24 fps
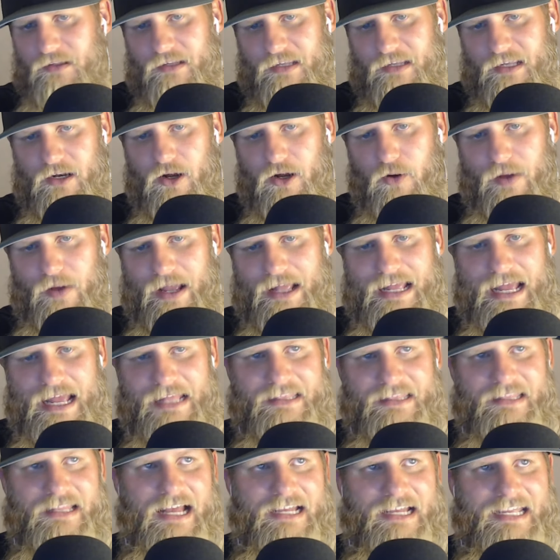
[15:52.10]
You know,
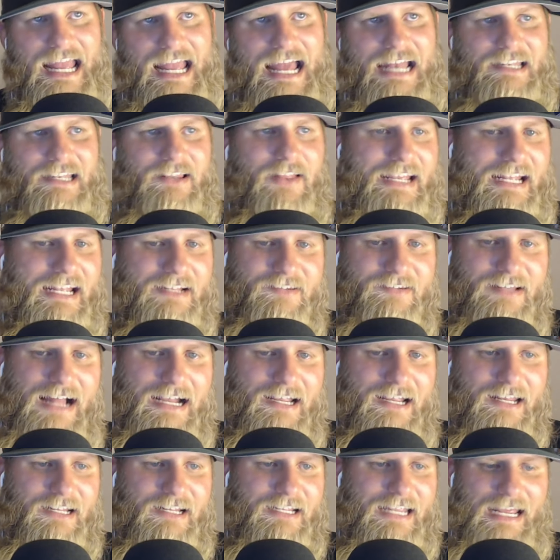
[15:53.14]
and again, like, it's
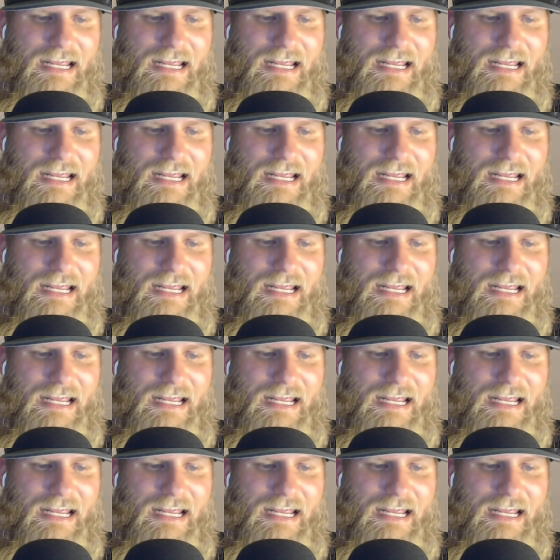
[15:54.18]
not going to